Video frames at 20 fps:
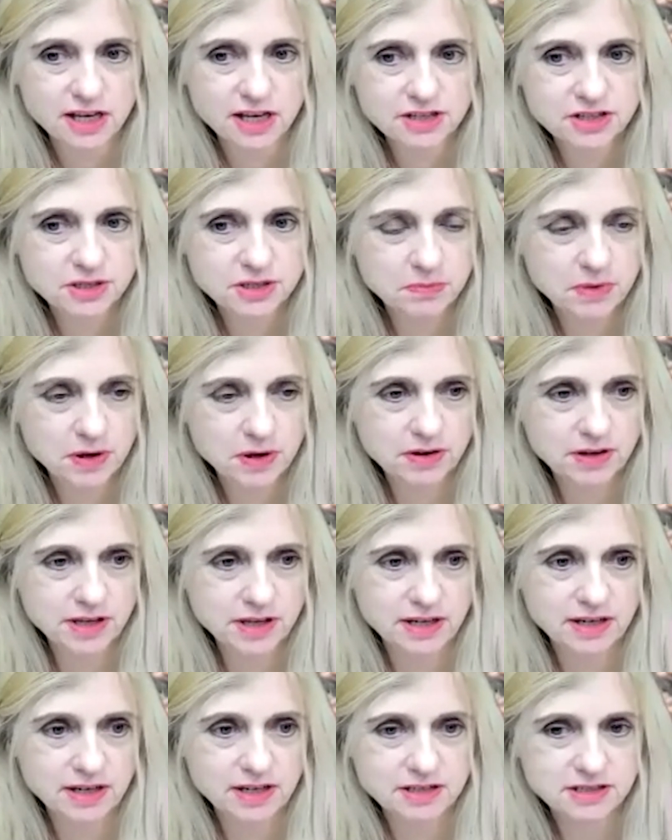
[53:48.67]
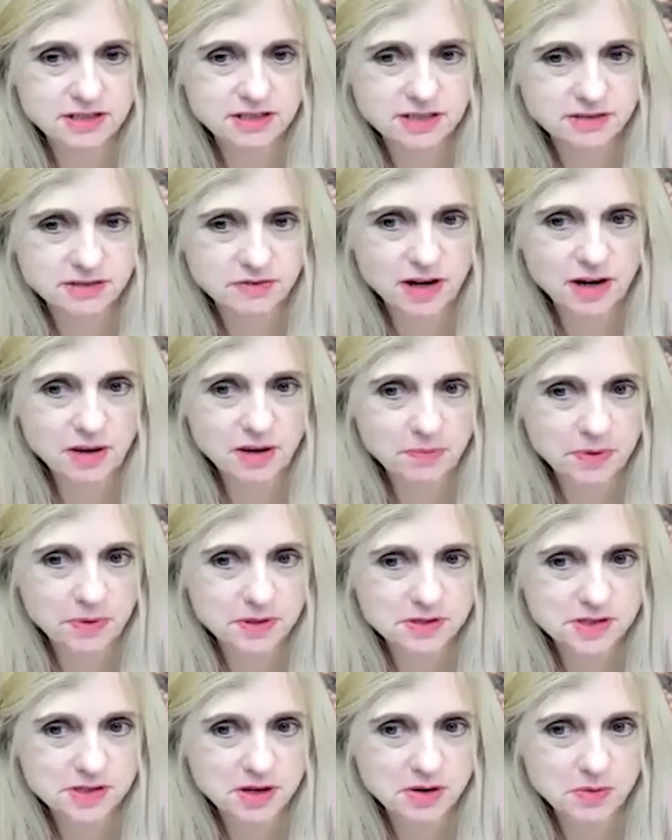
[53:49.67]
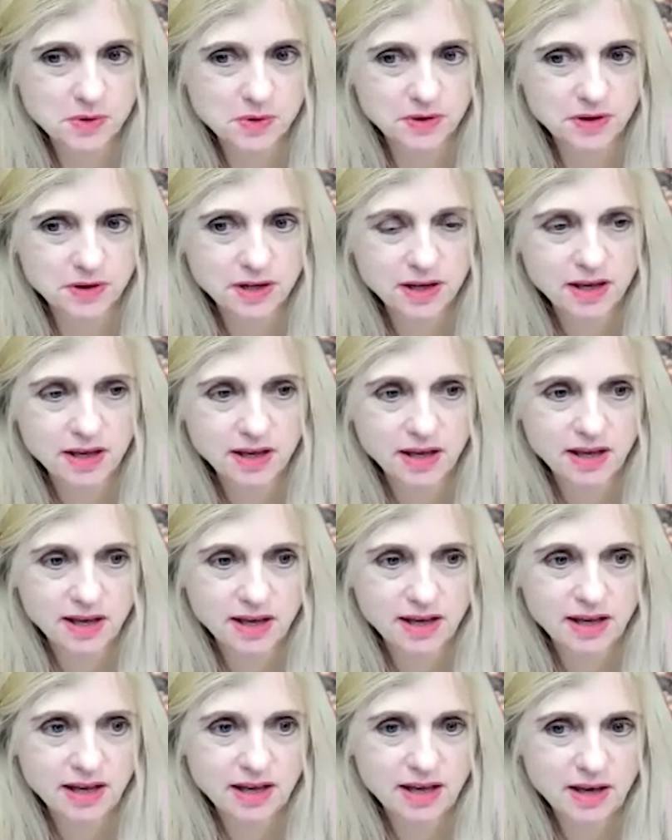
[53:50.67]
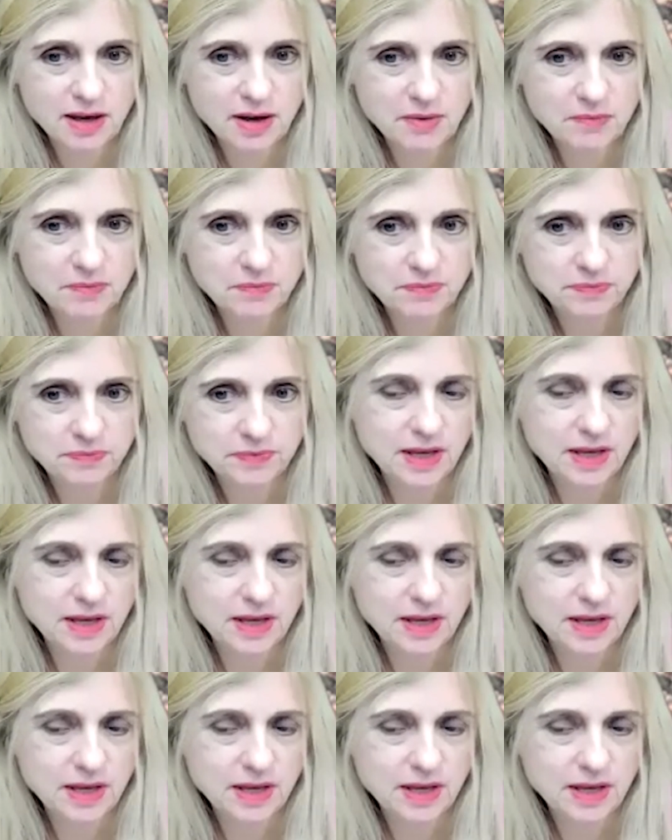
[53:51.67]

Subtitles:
to market and to develop and so on.